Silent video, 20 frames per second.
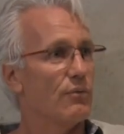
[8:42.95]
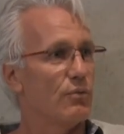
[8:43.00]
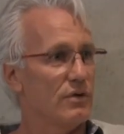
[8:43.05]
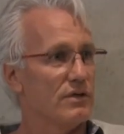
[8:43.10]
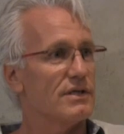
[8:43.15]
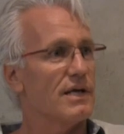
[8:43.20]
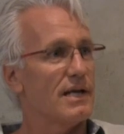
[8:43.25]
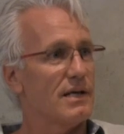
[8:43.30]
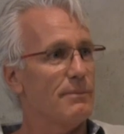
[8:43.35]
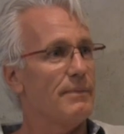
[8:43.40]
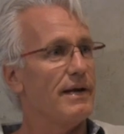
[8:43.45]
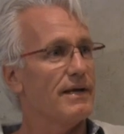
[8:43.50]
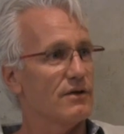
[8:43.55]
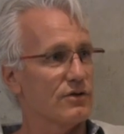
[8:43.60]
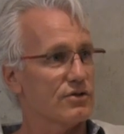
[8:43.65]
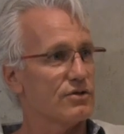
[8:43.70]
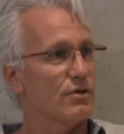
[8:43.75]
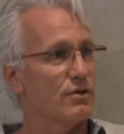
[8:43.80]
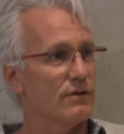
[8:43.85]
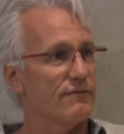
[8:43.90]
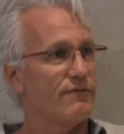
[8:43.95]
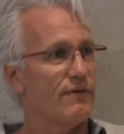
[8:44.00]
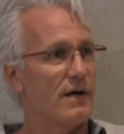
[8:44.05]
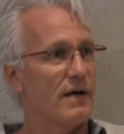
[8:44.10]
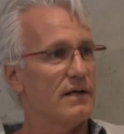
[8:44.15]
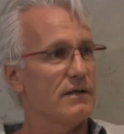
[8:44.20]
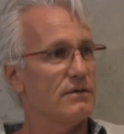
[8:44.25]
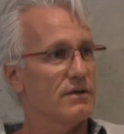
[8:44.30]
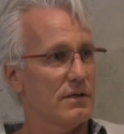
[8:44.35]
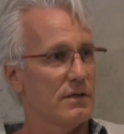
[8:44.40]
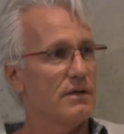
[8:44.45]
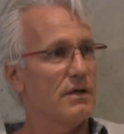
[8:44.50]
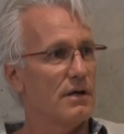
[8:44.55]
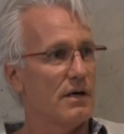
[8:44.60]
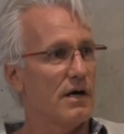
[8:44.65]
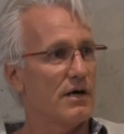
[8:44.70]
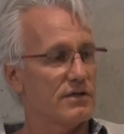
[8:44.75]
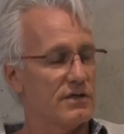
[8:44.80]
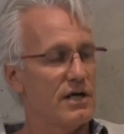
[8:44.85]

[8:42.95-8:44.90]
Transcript: We just had to make it a certified uh,